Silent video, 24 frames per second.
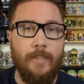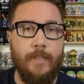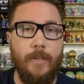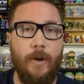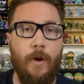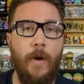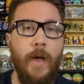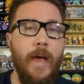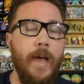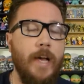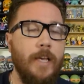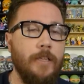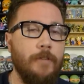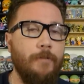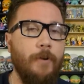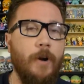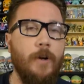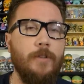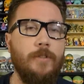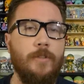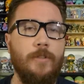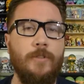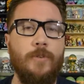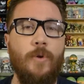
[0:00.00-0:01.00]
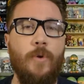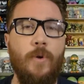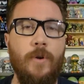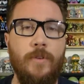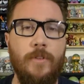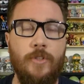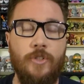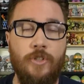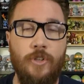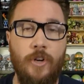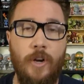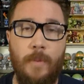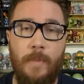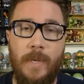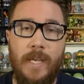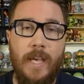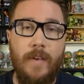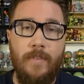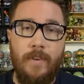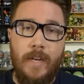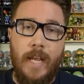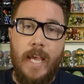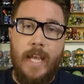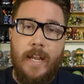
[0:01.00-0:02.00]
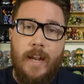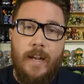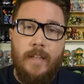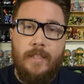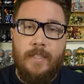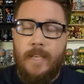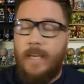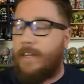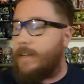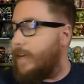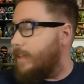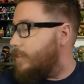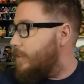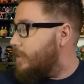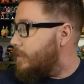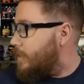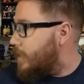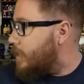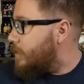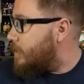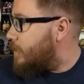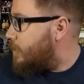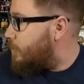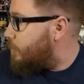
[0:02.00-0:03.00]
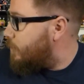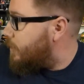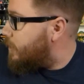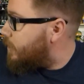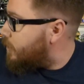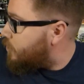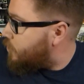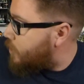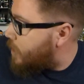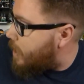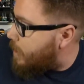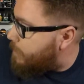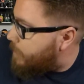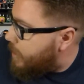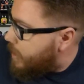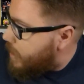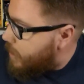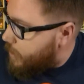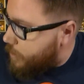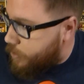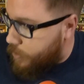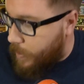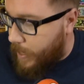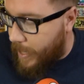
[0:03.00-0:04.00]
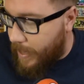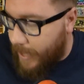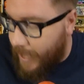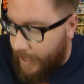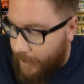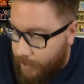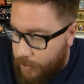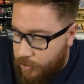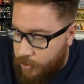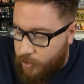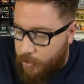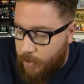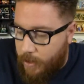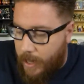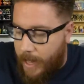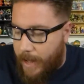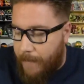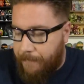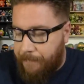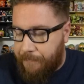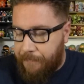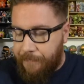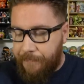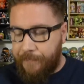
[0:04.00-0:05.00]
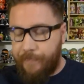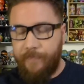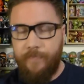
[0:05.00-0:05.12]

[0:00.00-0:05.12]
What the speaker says: So as far as the score on the shirt, I'm going to give it an 8 out of 10. I think they did a really good job. So I like the shirt a lot.